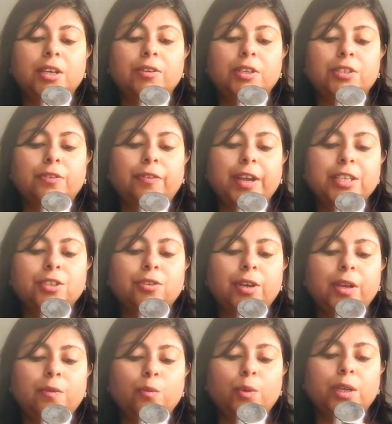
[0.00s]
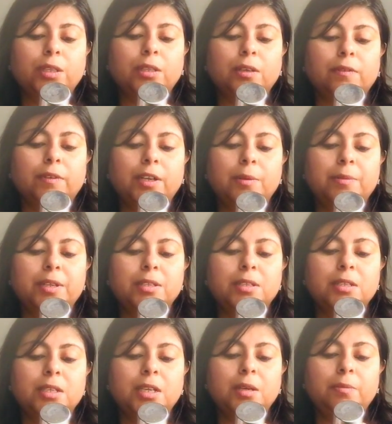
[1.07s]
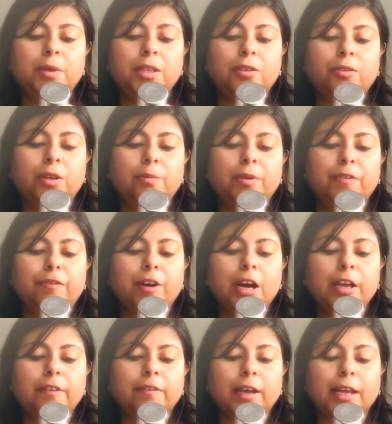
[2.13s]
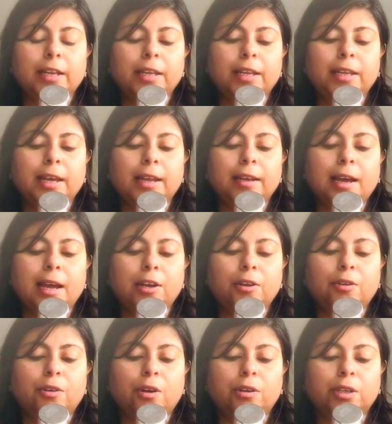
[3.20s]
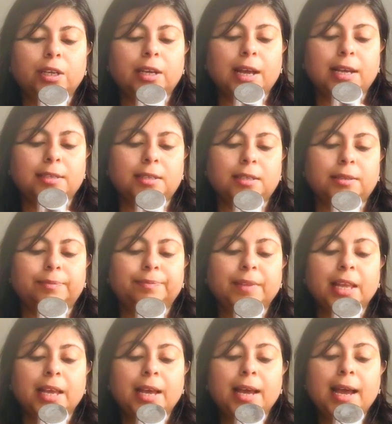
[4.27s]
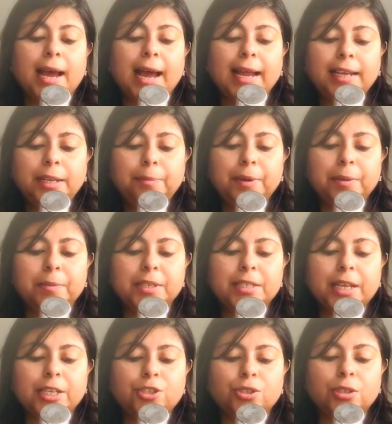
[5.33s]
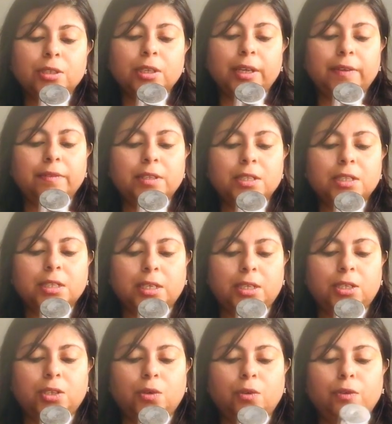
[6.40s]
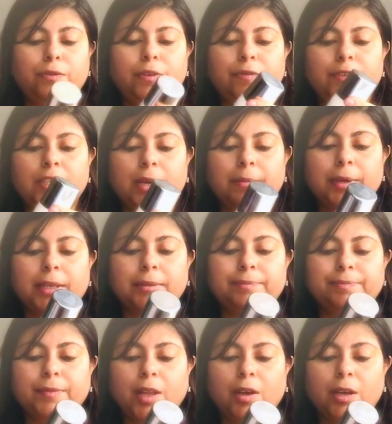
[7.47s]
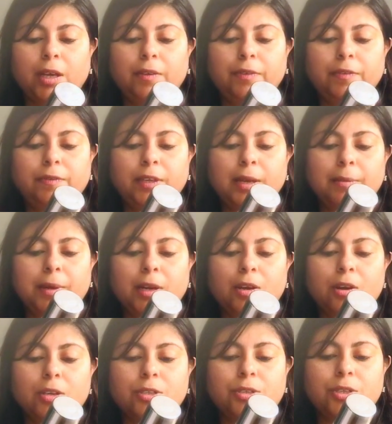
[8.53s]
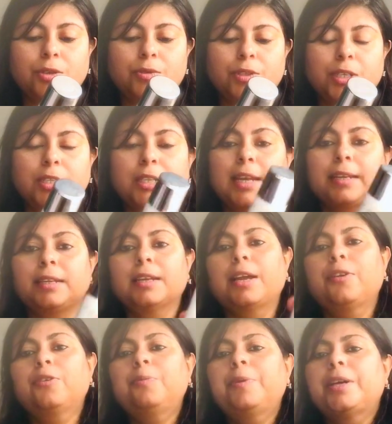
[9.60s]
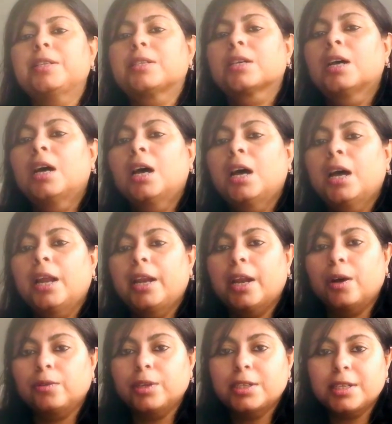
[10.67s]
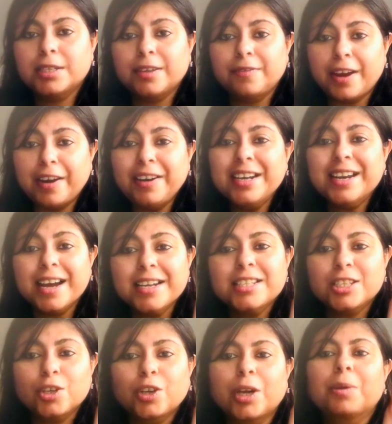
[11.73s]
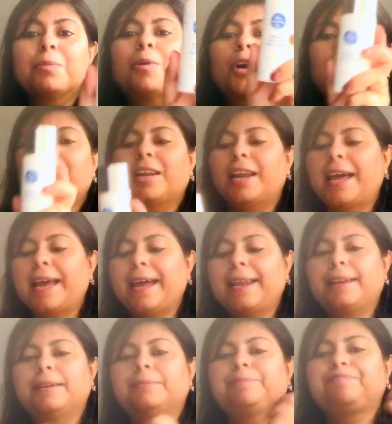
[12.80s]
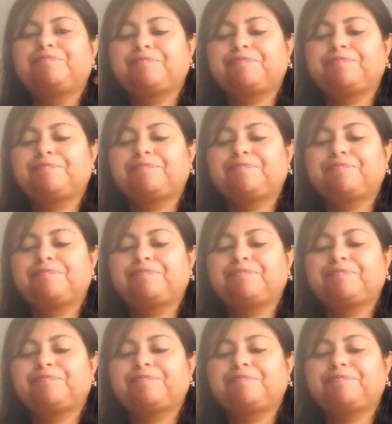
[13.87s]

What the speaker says: rich face cream with vitamin C, B3, B5, and E, and hyaluronic acid. Anti-pigmentation, even skin tone, 50 ml. Okay, 50 ml costs you 699 rupees. Now, this is a very nice looking bottle and